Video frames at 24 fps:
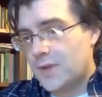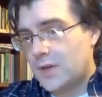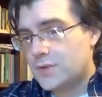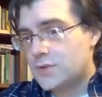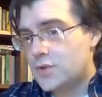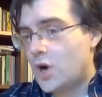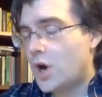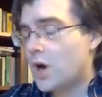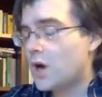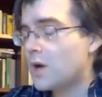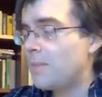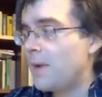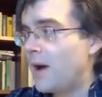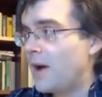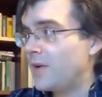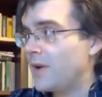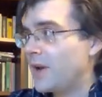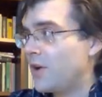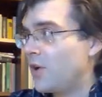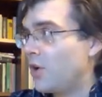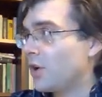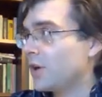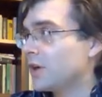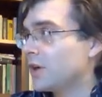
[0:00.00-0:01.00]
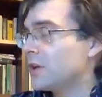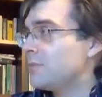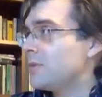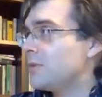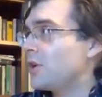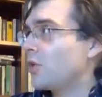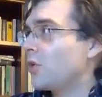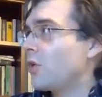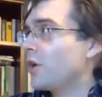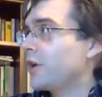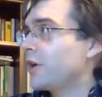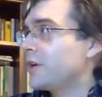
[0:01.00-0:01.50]
talk about an
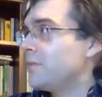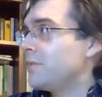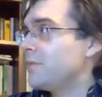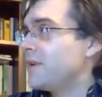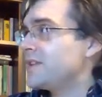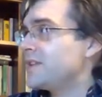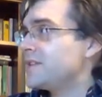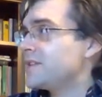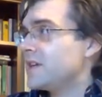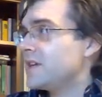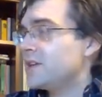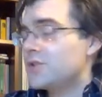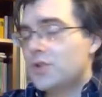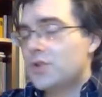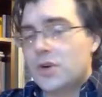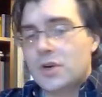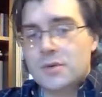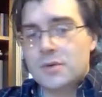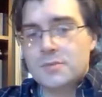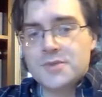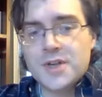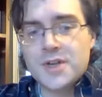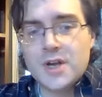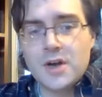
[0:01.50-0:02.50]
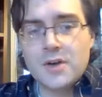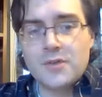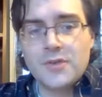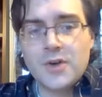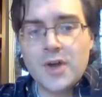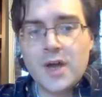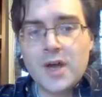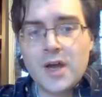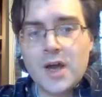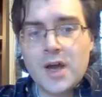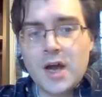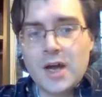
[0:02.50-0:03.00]
argument or arguments in terms of
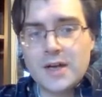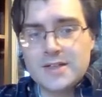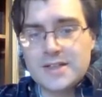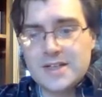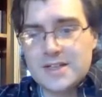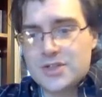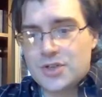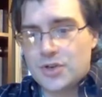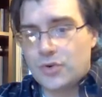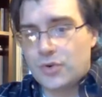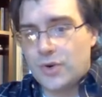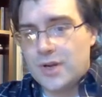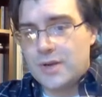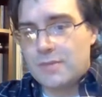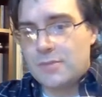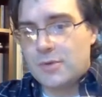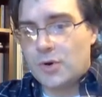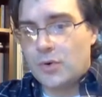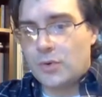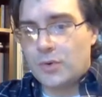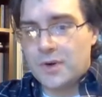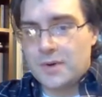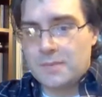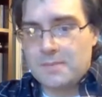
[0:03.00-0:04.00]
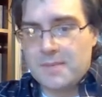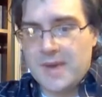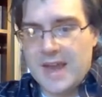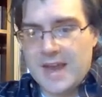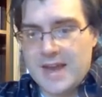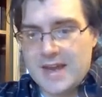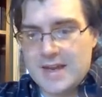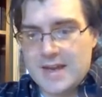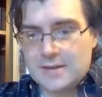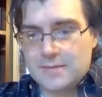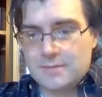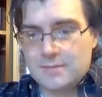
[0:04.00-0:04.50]
a disagreement or
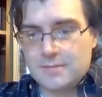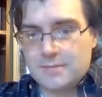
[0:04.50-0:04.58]
debate.